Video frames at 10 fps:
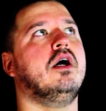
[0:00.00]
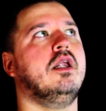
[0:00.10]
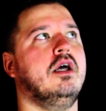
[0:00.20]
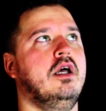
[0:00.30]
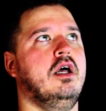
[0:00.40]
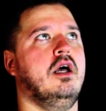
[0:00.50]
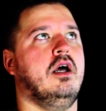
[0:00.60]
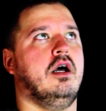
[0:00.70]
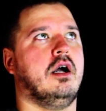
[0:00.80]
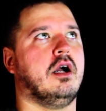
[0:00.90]
on.
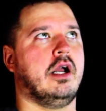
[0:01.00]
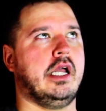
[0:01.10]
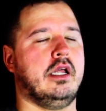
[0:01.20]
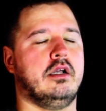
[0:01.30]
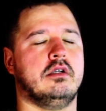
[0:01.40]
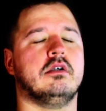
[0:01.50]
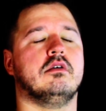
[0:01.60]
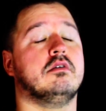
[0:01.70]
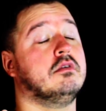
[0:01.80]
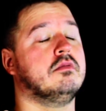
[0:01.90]
All right.
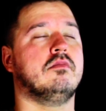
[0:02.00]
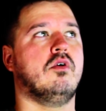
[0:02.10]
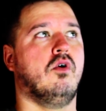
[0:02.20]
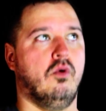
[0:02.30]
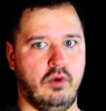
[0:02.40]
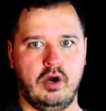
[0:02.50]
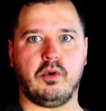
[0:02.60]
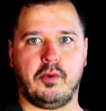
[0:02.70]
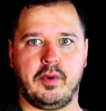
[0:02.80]
Where were